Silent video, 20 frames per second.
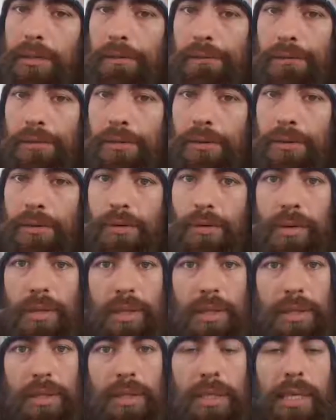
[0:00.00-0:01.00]
for
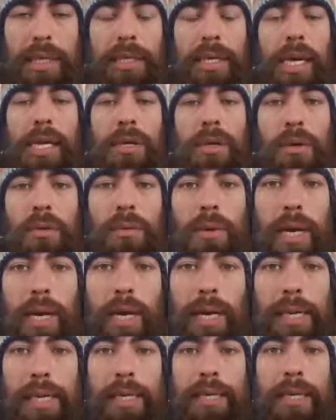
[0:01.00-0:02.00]
this, and I know
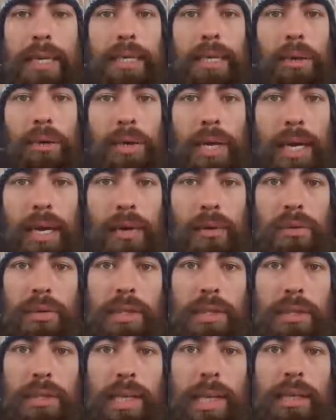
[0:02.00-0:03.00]
why, and I know how,
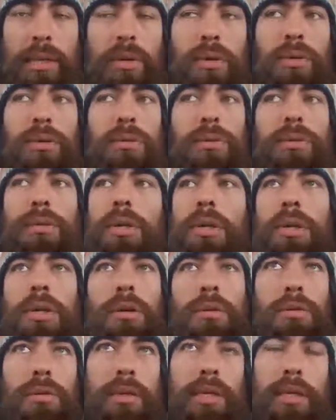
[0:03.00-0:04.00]
and I know
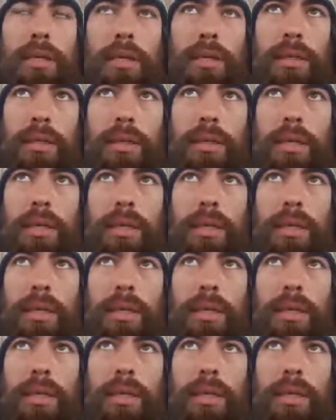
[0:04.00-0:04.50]
who did it.